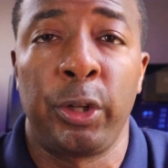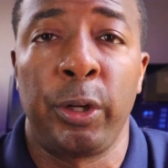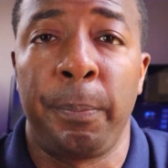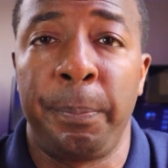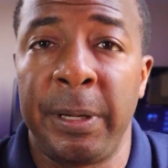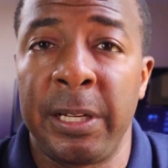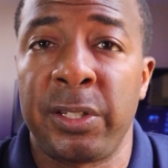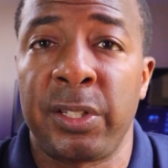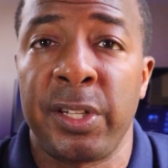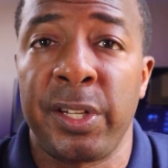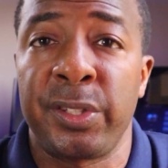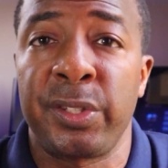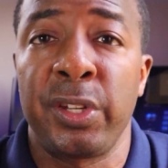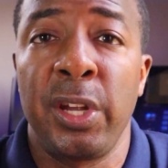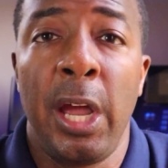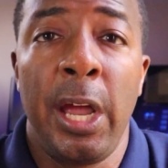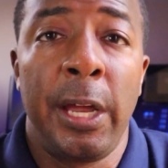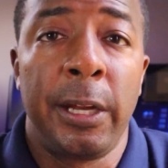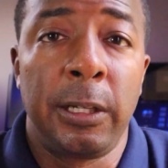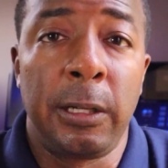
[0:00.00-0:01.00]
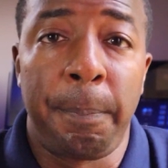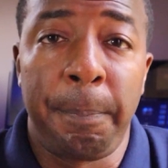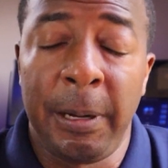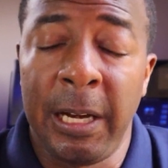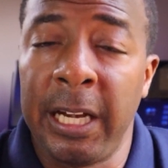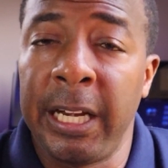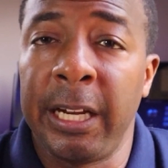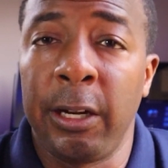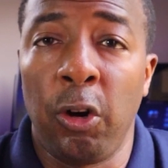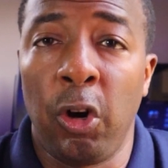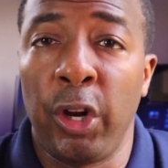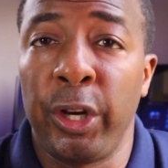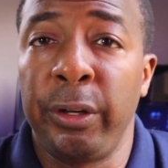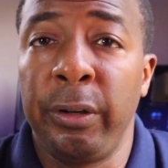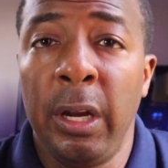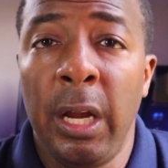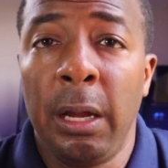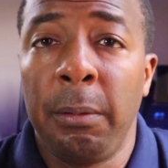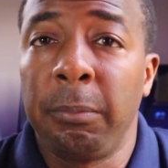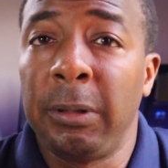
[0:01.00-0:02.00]
on your business, depending
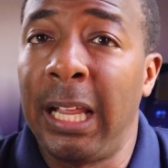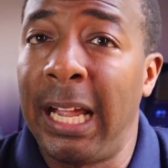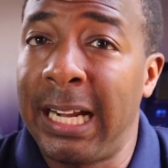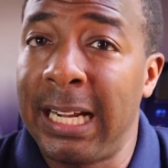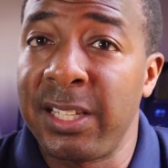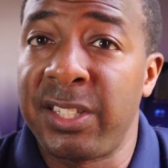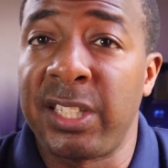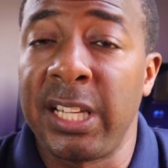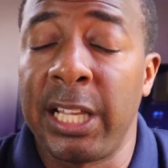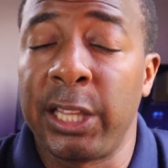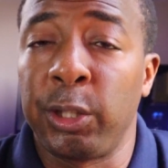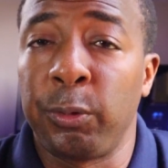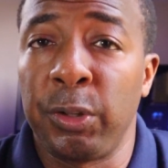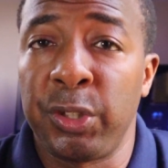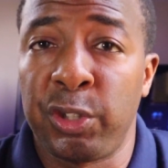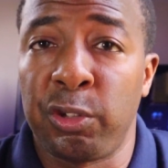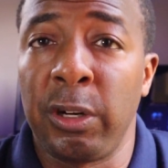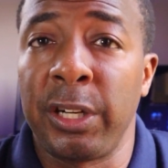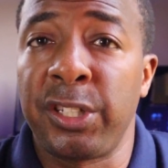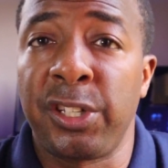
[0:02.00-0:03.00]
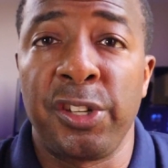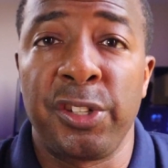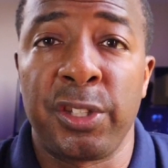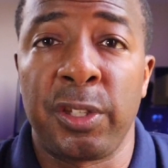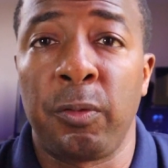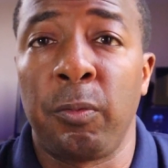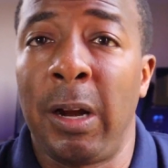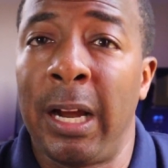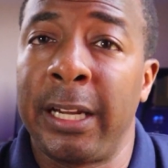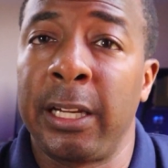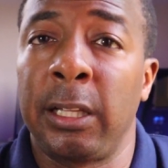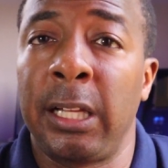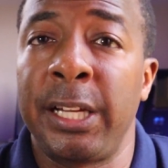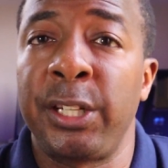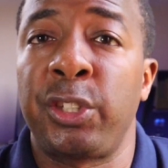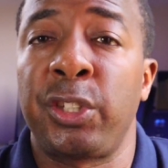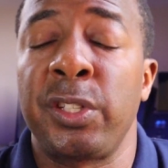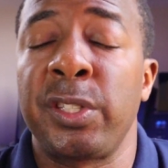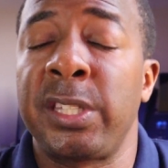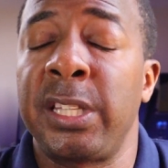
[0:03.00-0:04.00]
on, like I said, the restrictions and
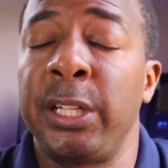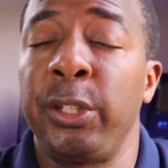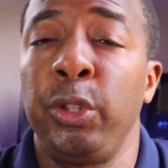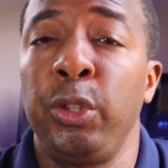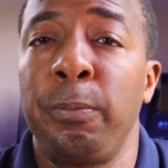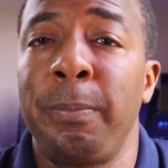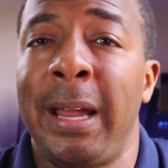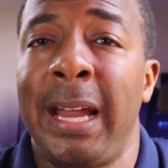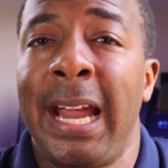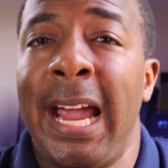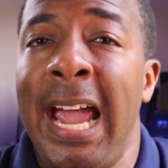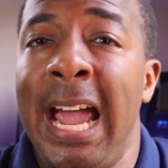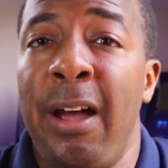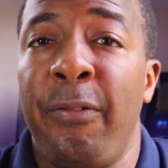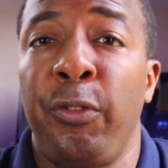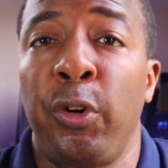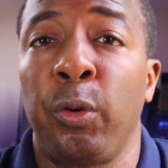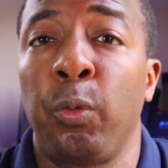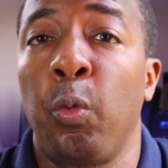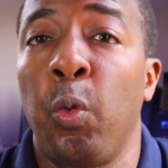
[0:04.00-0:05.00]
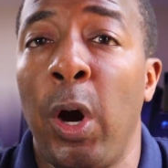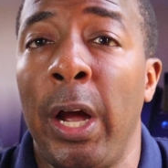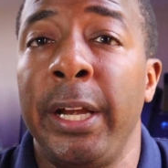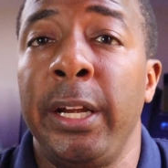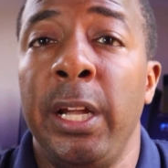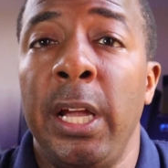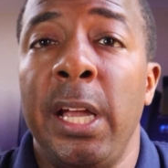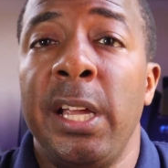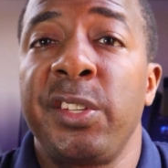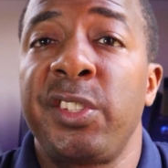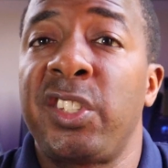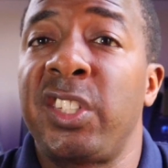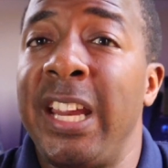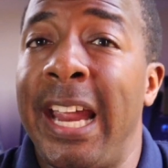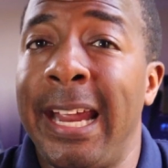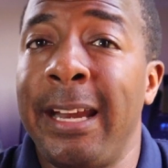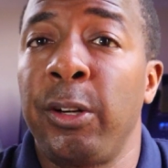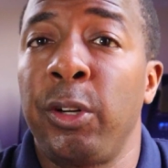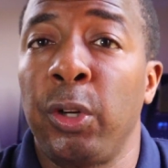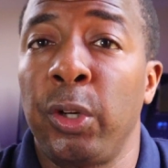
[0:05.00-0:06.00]
regulations that you may have on what
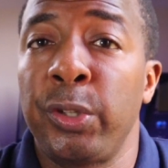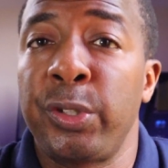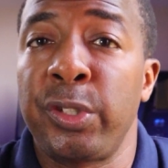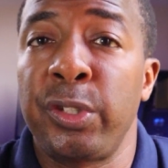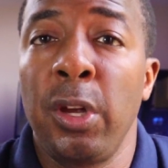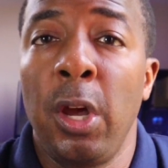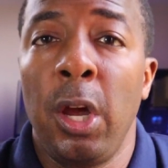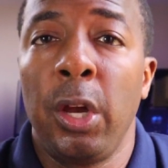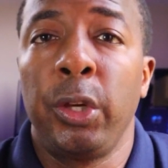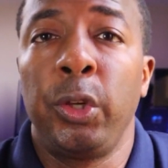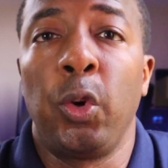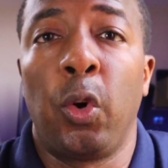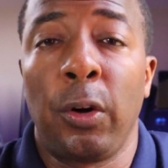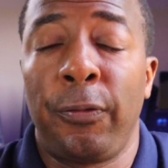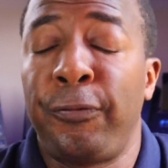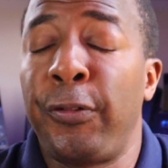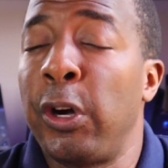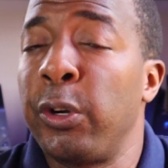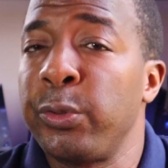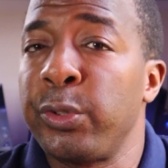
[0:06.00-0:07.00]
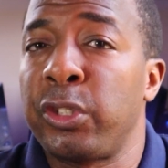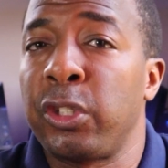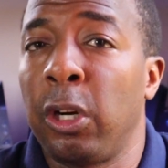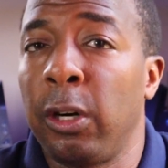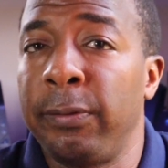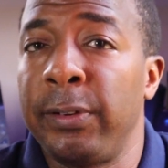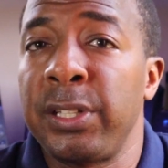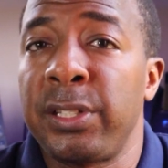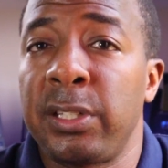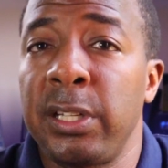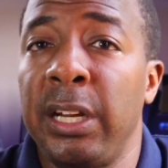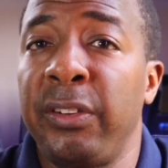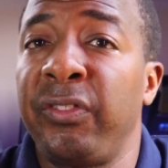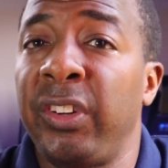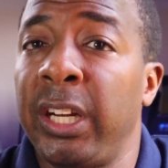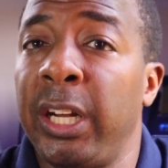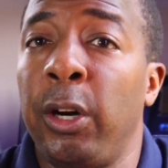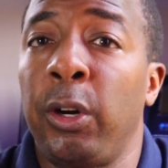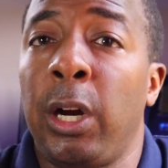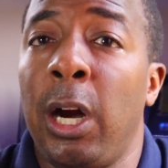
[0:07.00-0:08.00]
standards your phone service and
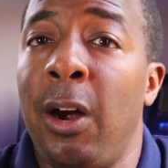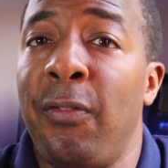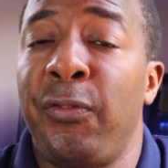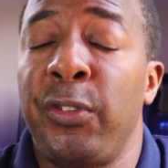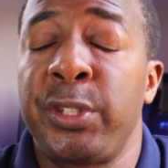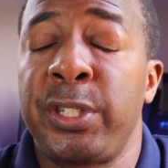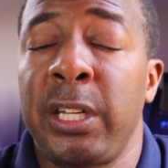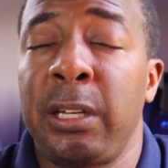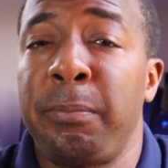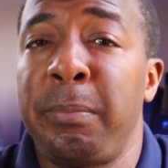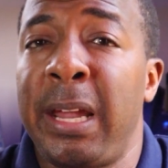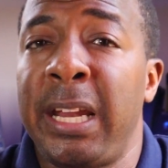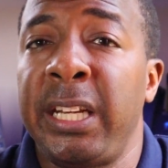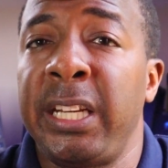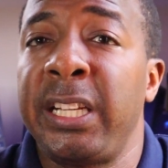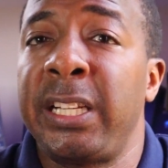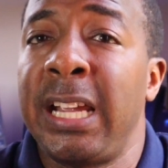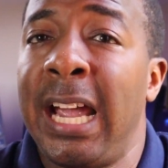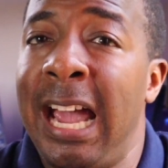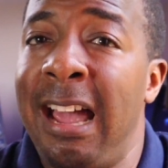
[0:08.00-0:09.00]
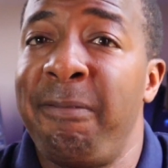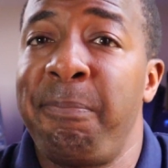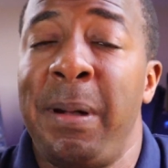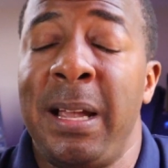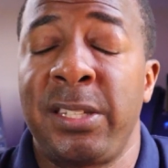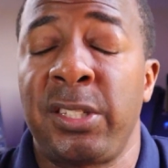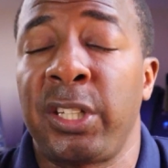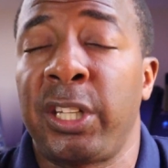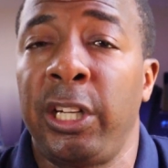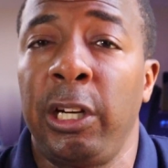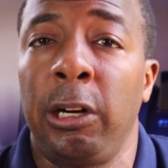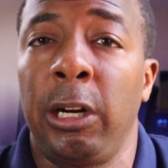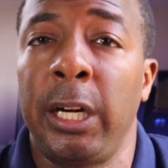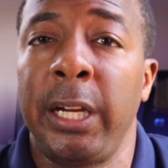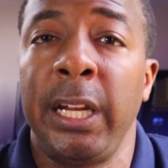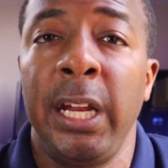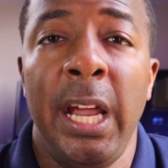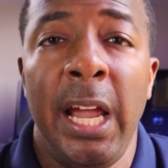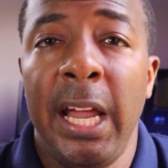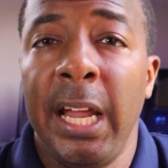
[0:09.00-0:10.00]
video conferencing may need to have by
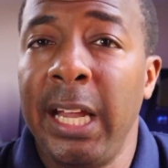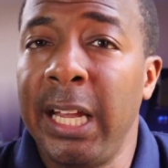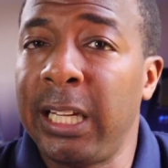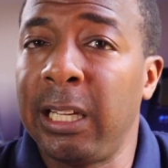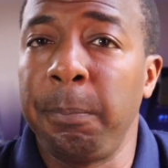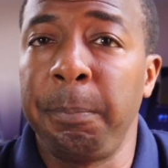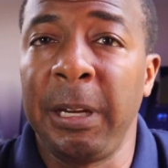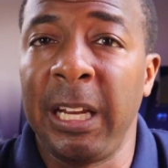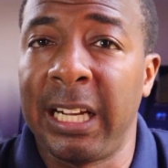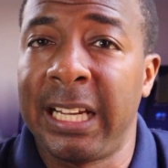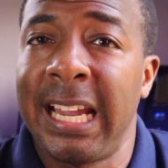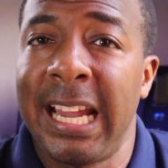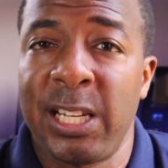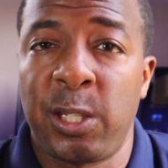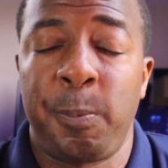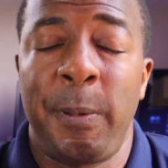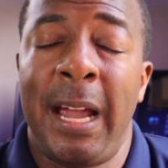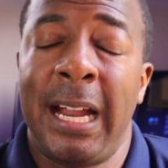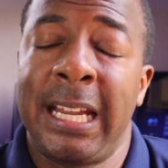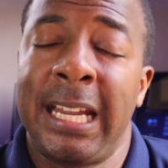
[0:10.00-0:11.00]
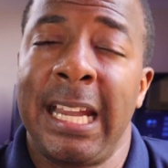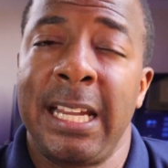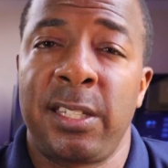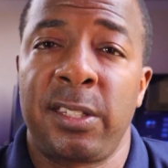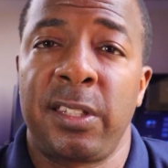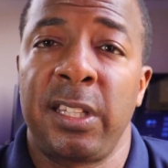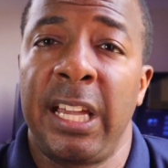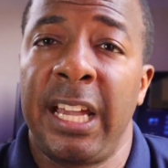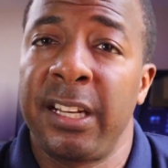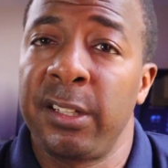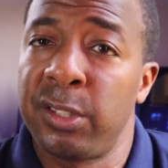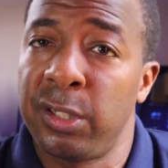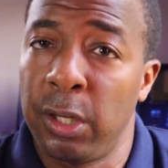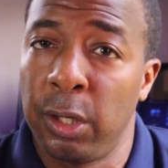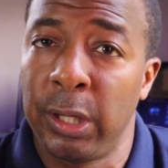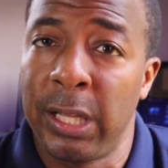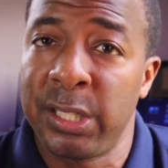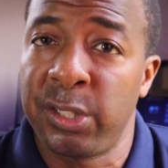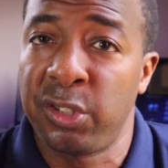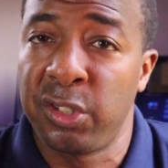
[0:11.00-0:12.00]
security. It could be a case by case thing.
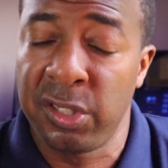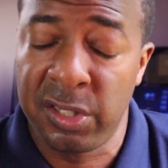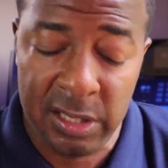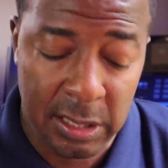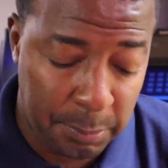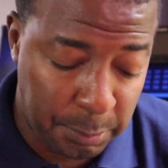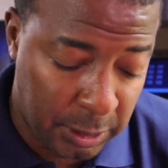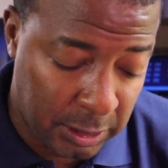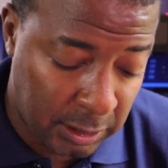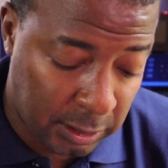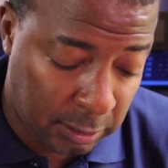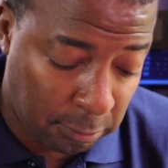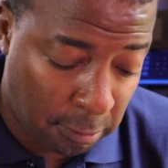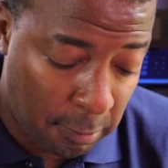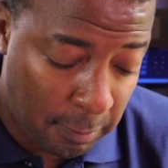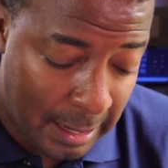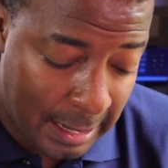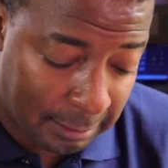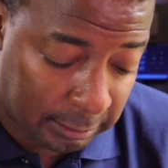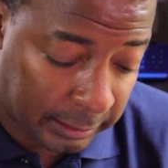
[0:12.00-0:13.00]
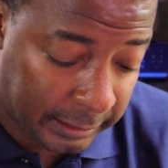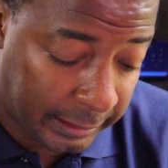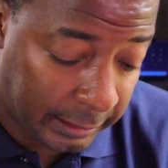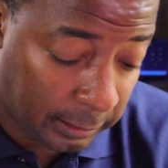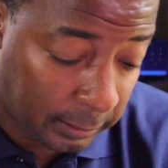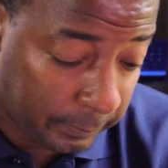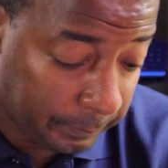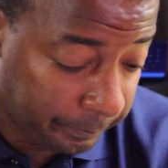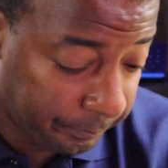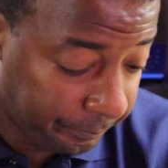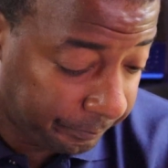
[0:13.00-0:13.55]
So that's just something to throw out there.